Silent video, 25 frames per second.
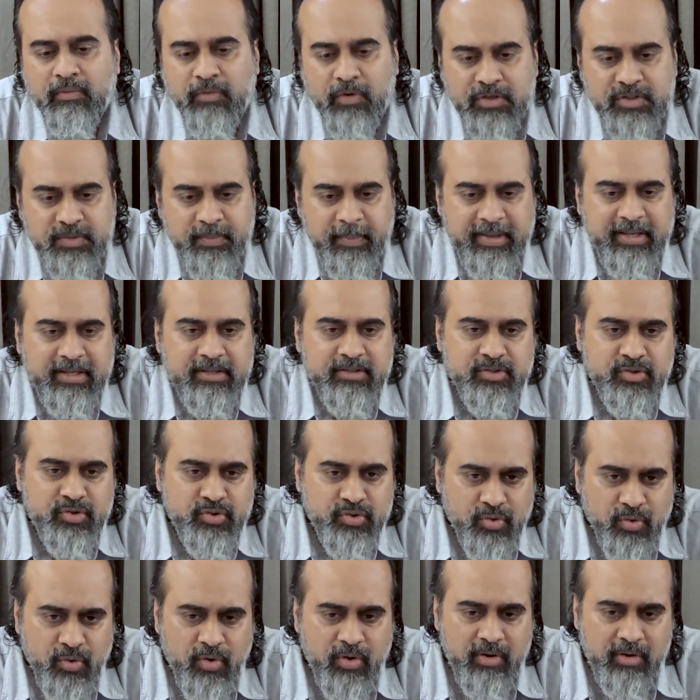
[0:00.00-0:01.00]
what's being
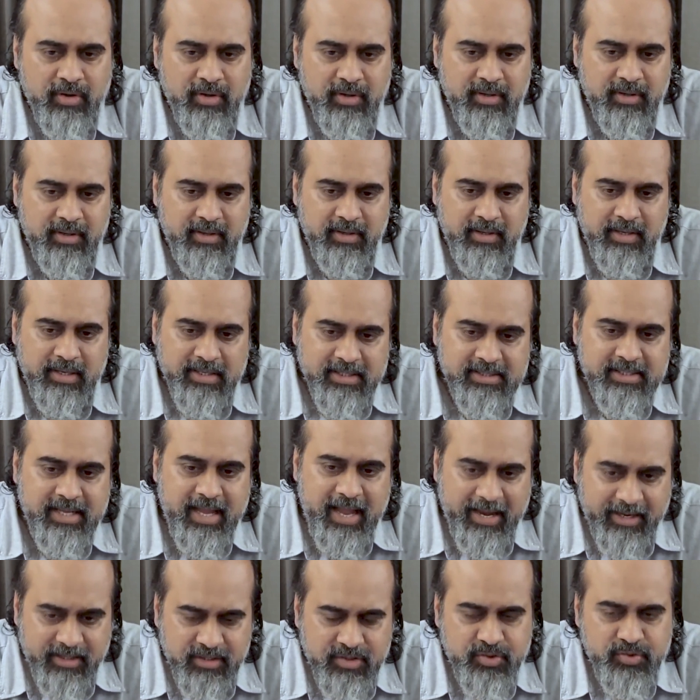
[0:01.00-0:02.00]
sold is
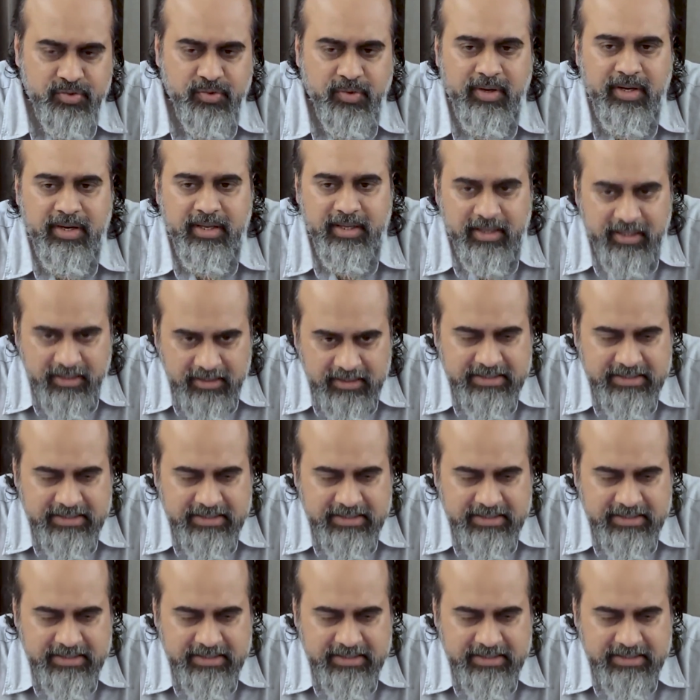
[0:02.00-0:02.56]
actually,